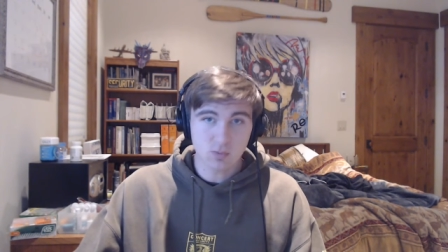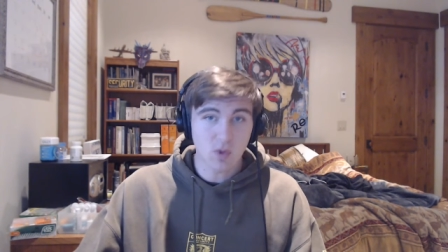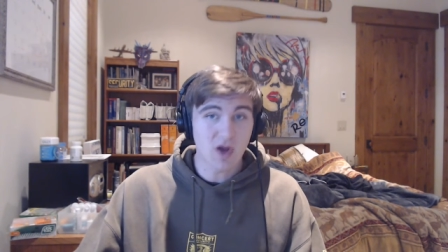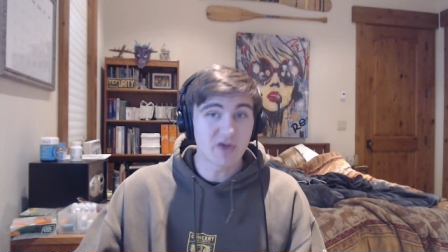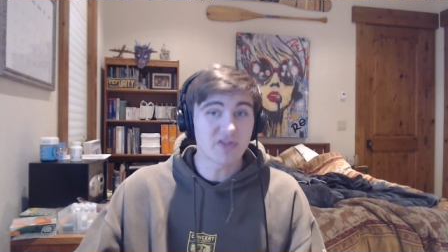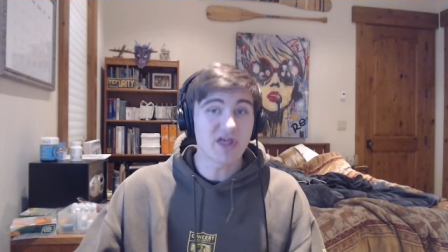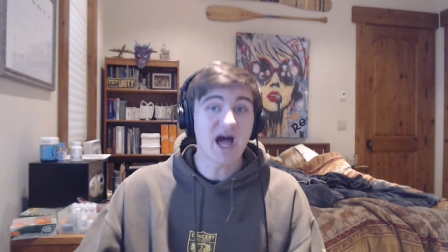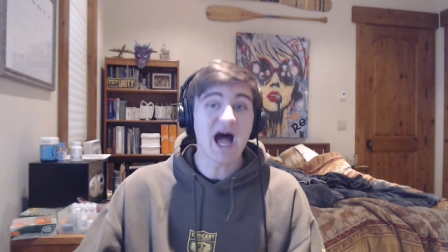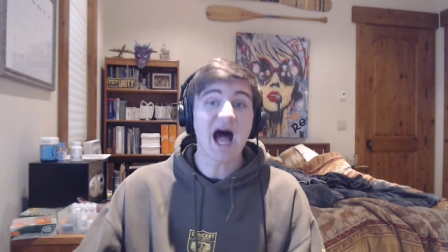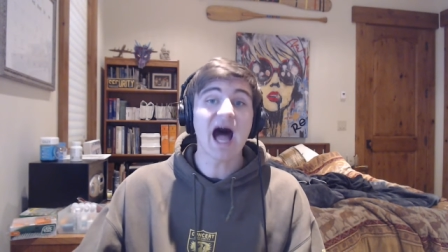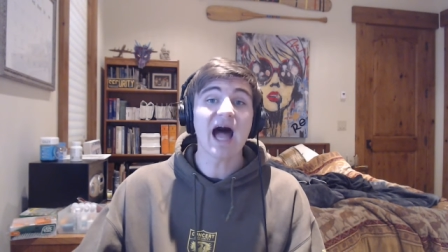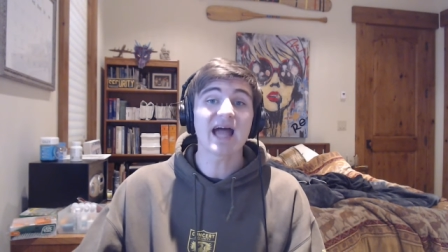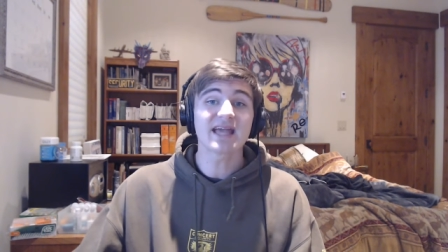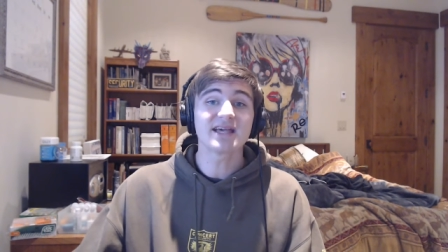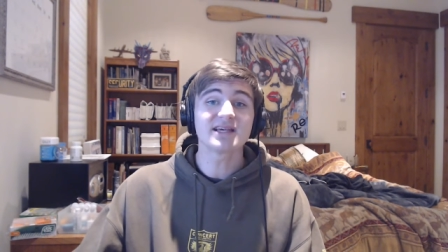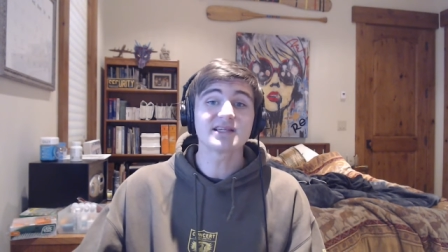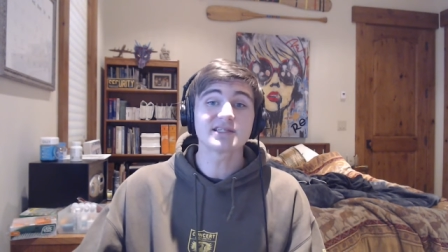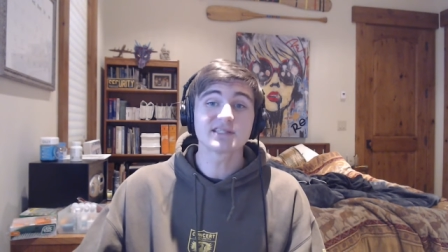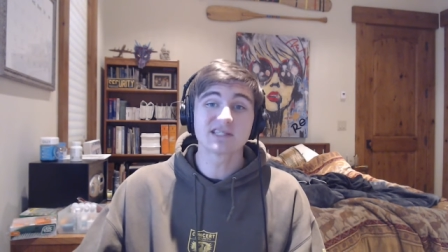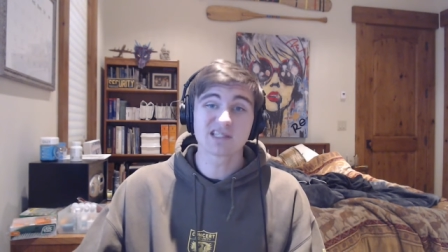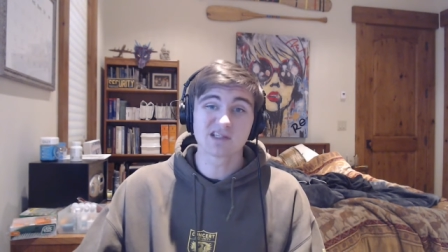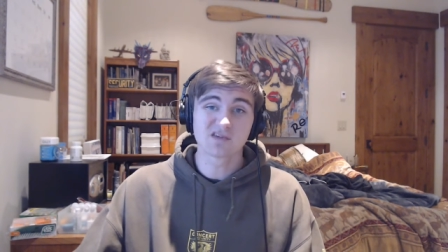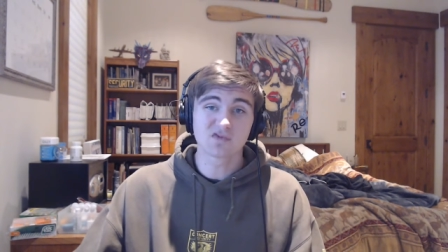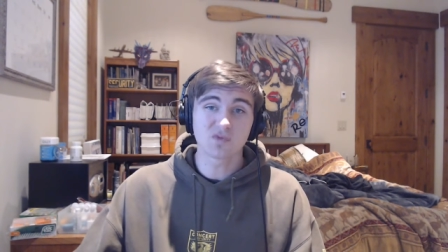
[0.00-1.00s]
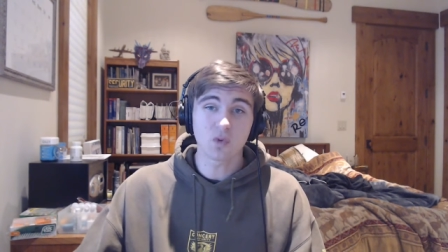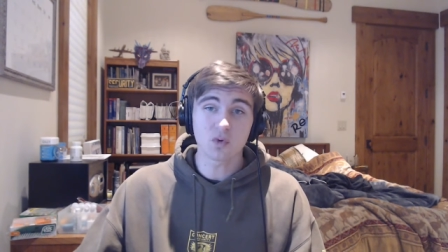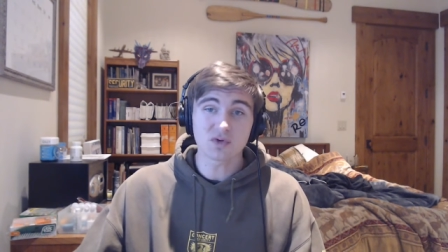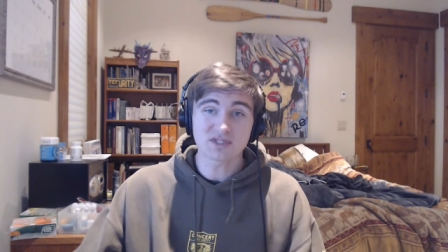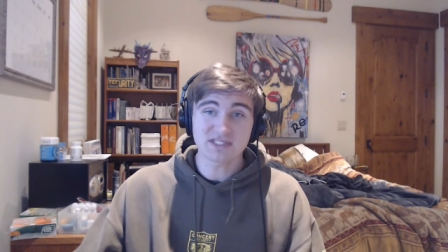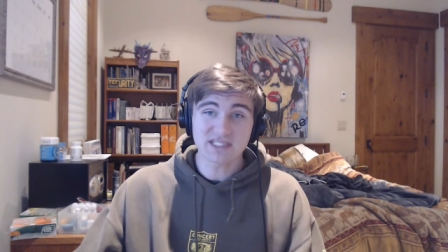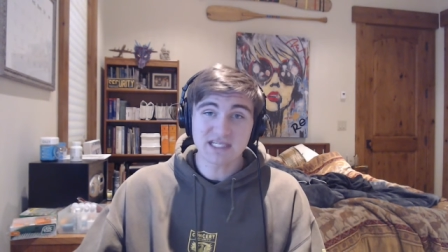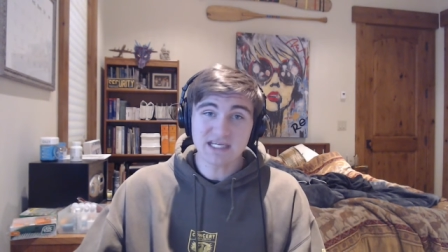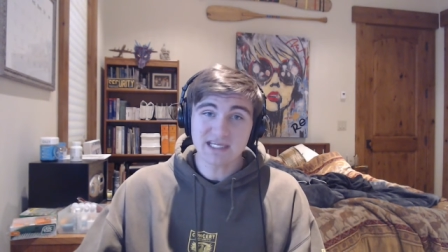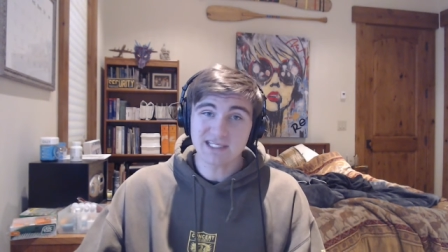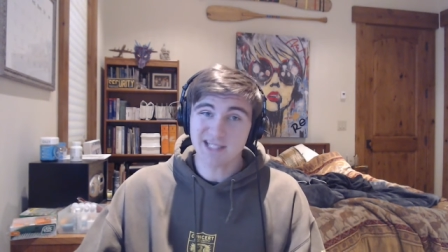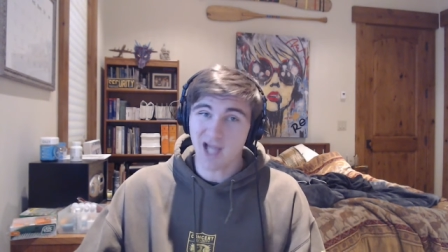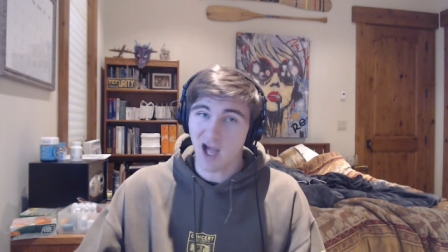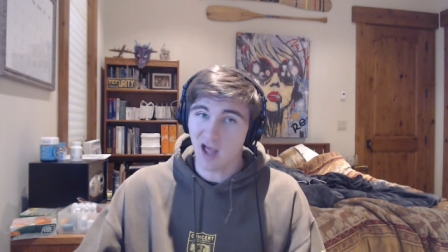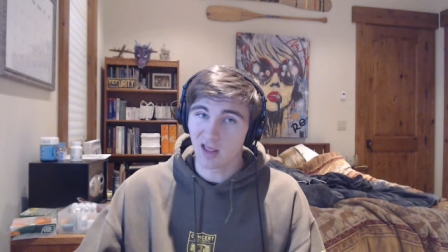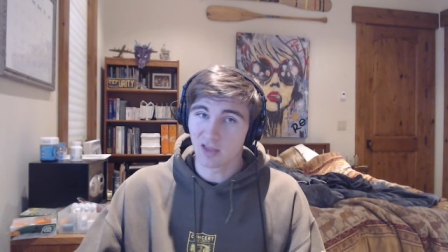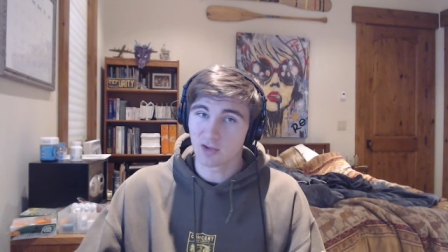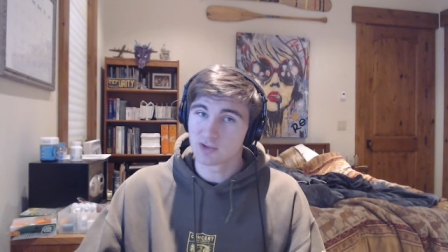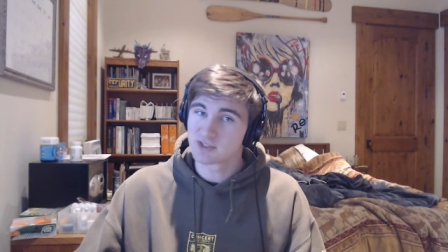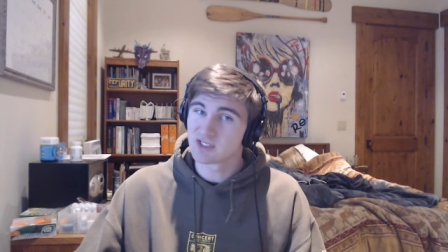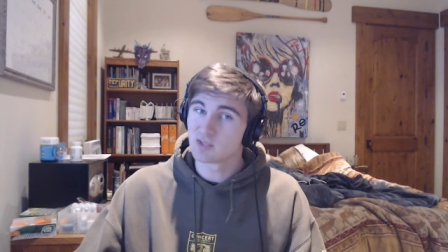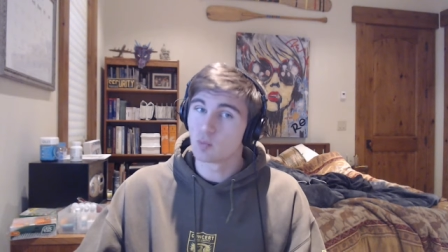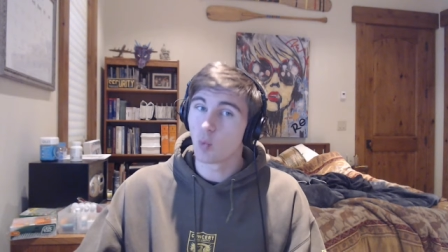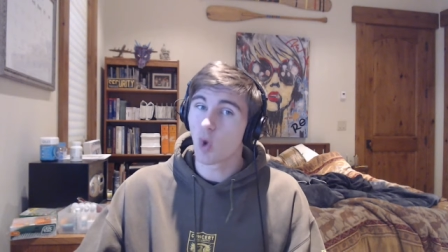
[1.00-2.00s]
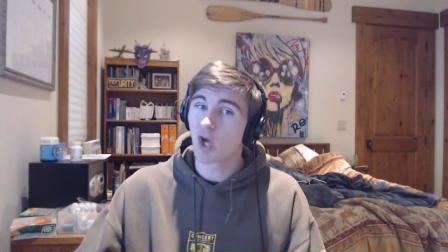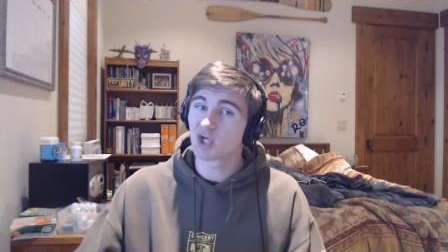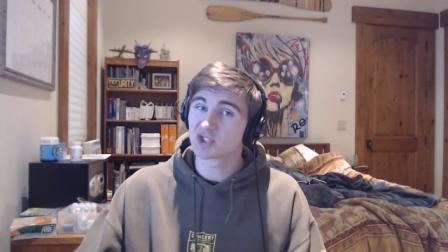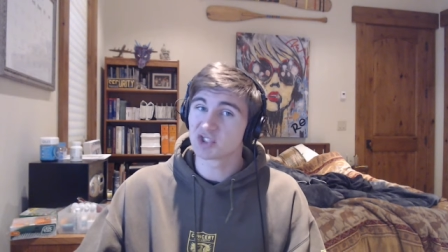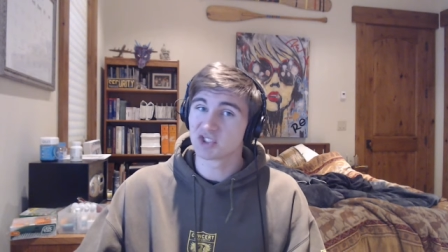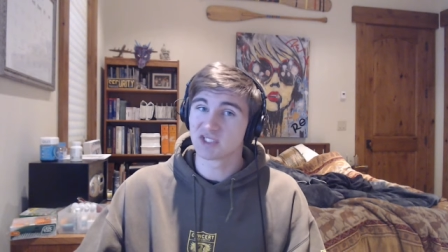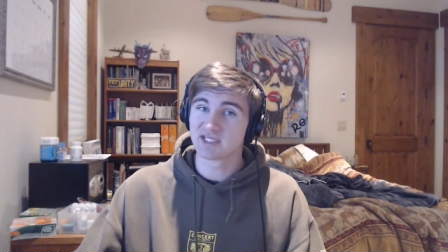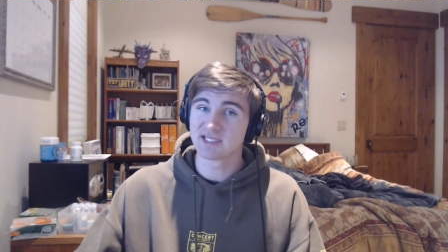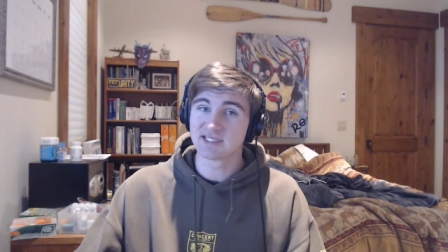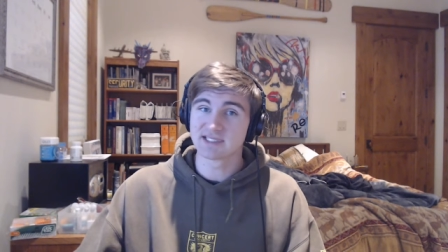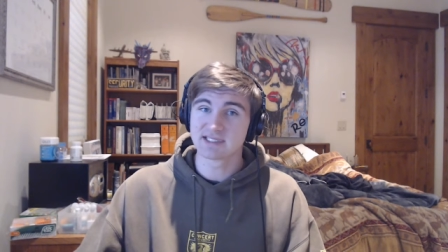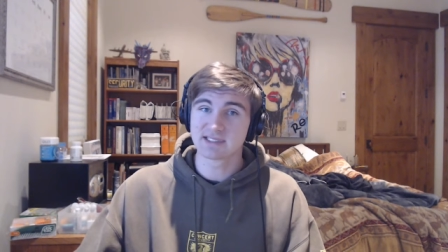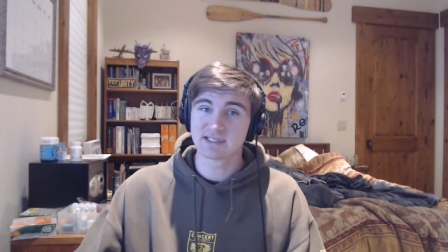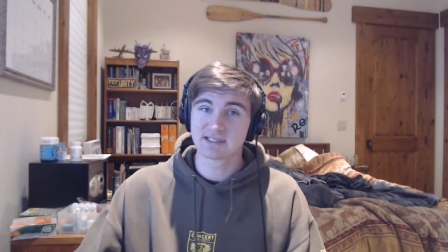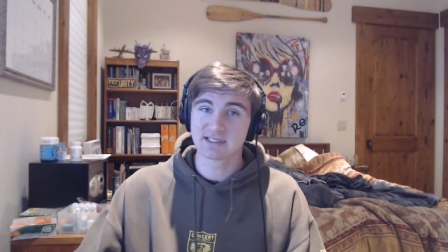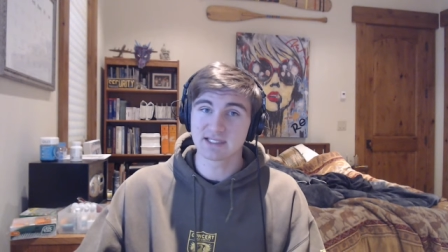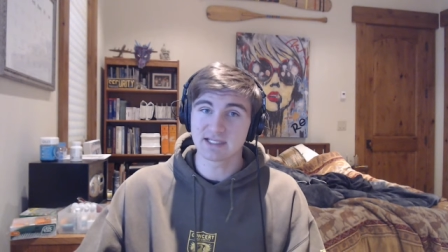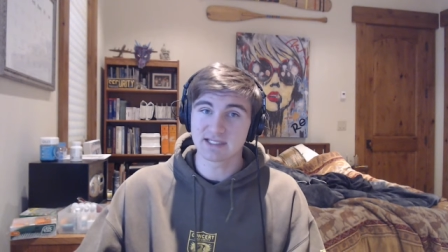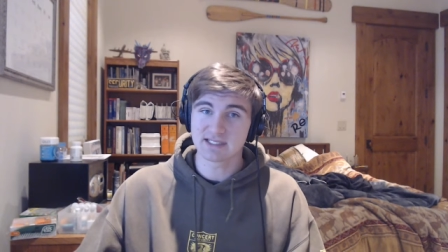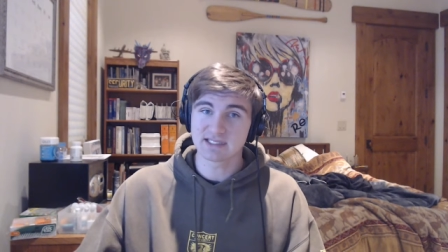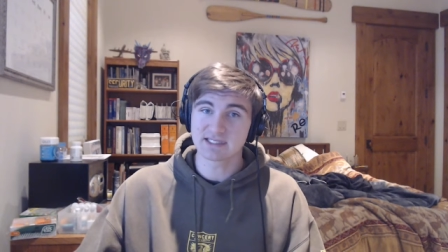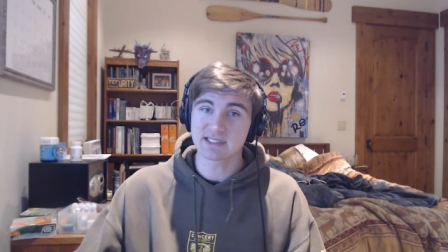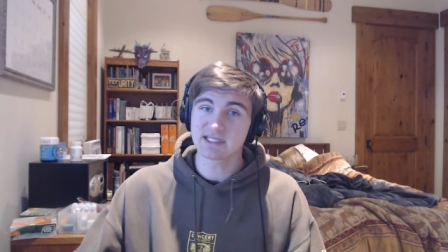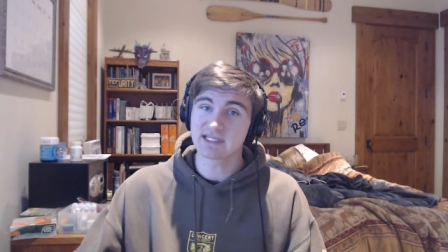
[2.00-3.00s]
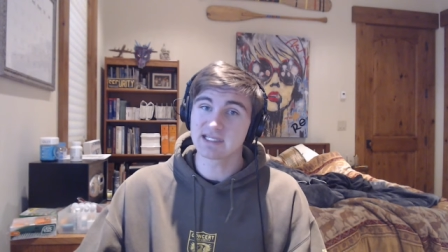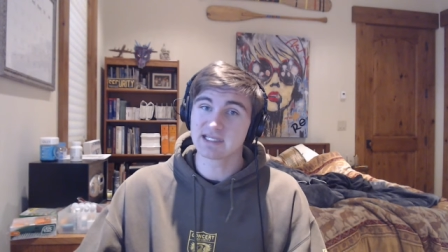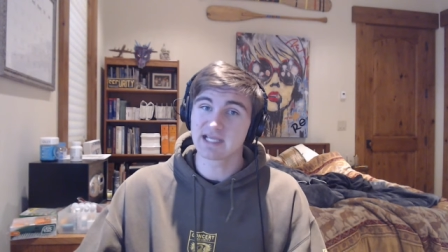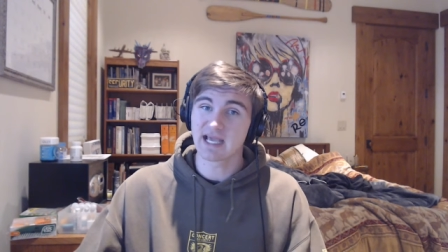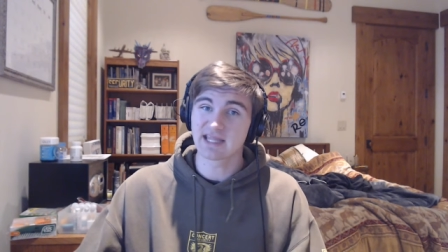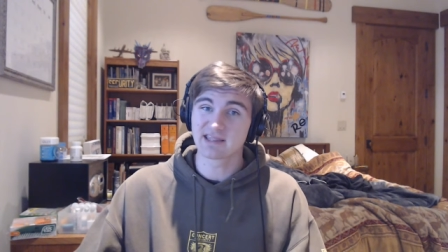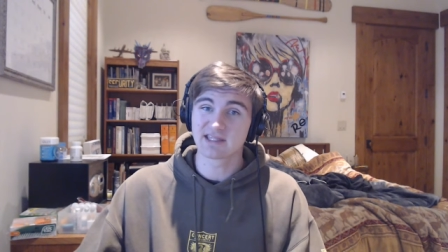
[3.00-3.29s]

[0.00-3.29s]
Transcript: while the highest is $14 in Washington, D.C.